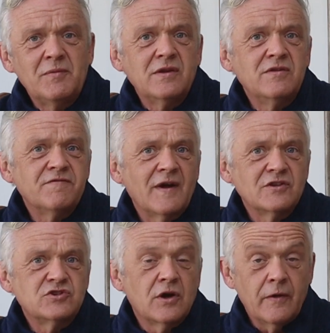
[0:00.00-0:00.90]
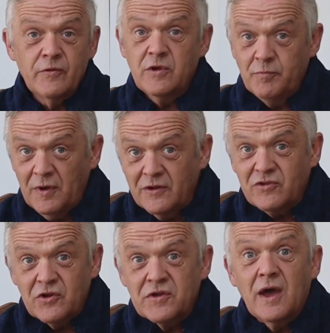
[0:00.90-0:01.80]
of manufacture and the
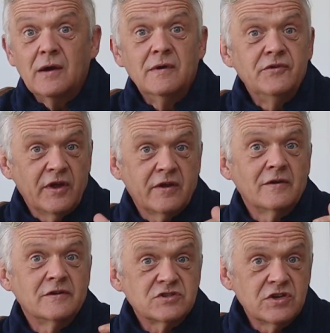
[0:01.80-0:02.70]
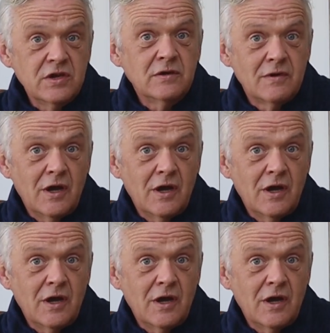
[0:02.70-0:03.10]
ability to get a ridiculous gear